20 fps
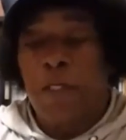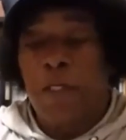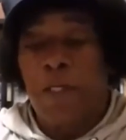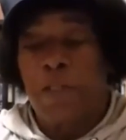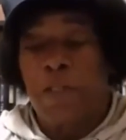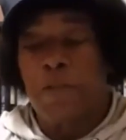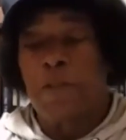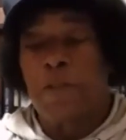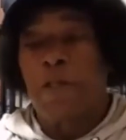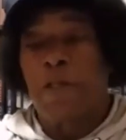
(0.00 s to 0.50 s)

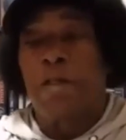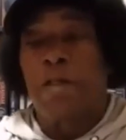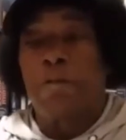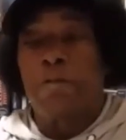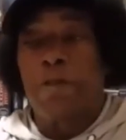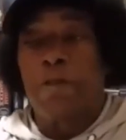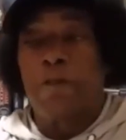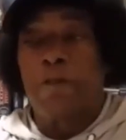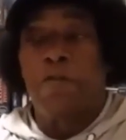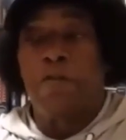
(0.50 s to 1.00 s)
And
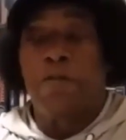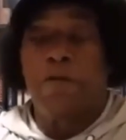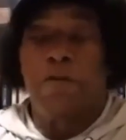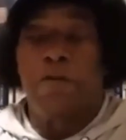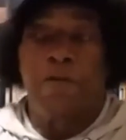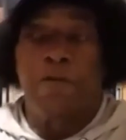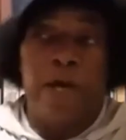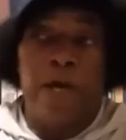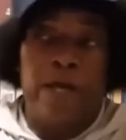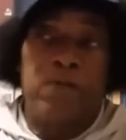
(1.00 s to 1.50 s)

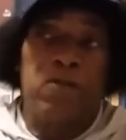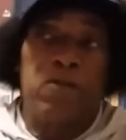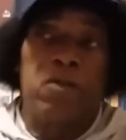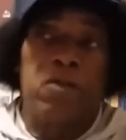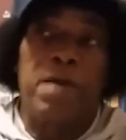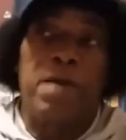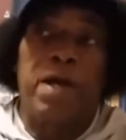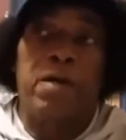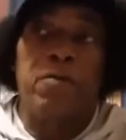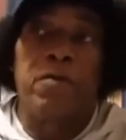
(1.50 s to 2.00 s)
the fact of the
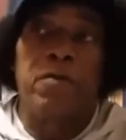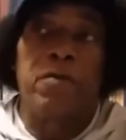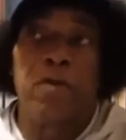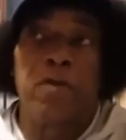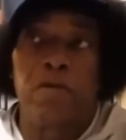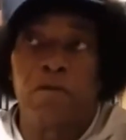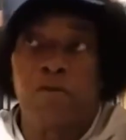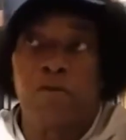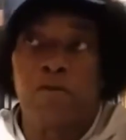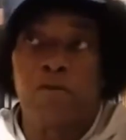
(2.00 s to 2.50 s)
matter
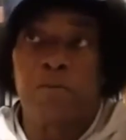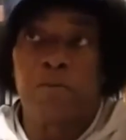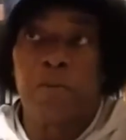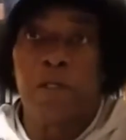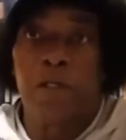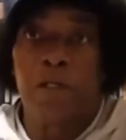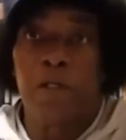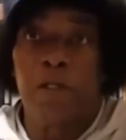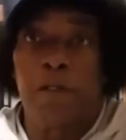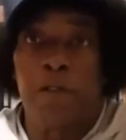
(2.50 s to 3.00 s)
is,
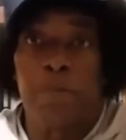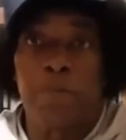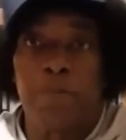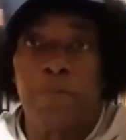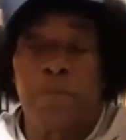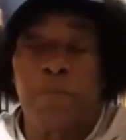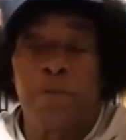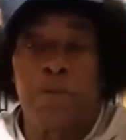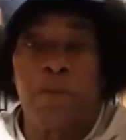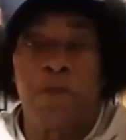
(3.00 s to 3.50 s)

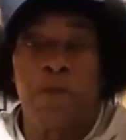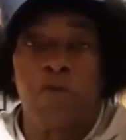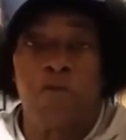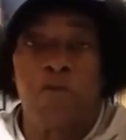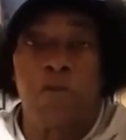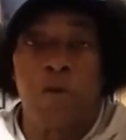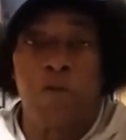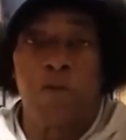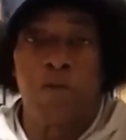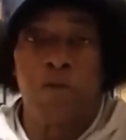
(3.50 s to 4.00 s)
the
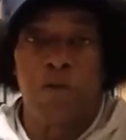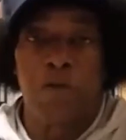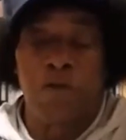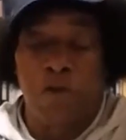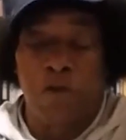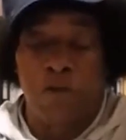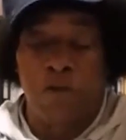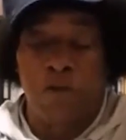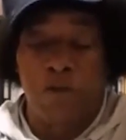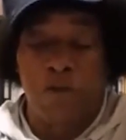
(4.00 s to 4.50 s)
issue of
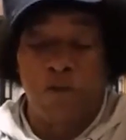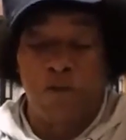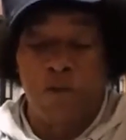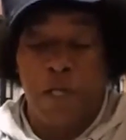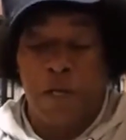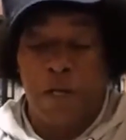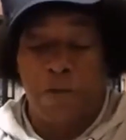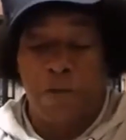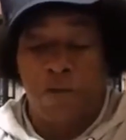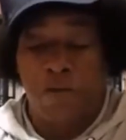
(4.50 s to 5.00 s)
jurisdiction is
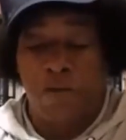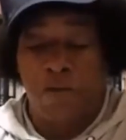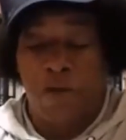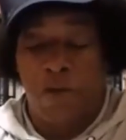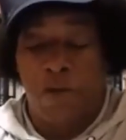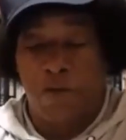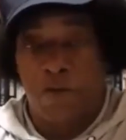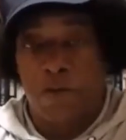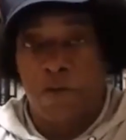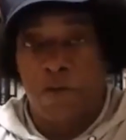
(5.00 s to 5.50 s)
not
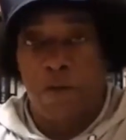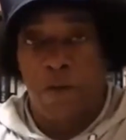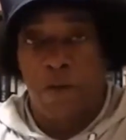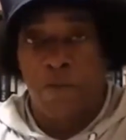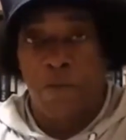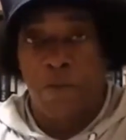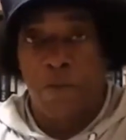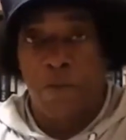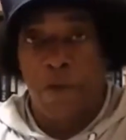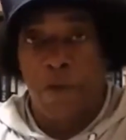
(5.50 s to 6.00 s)
discussed
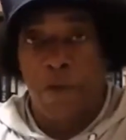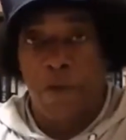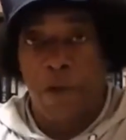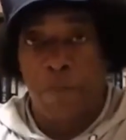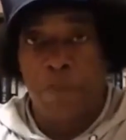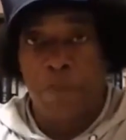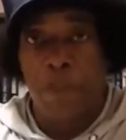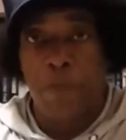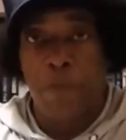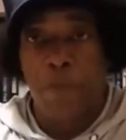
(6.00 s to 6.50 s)
enough among
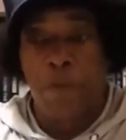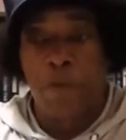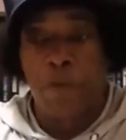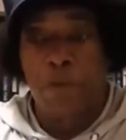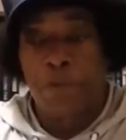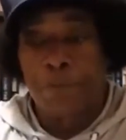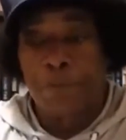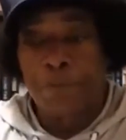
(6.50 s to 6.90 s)
our people,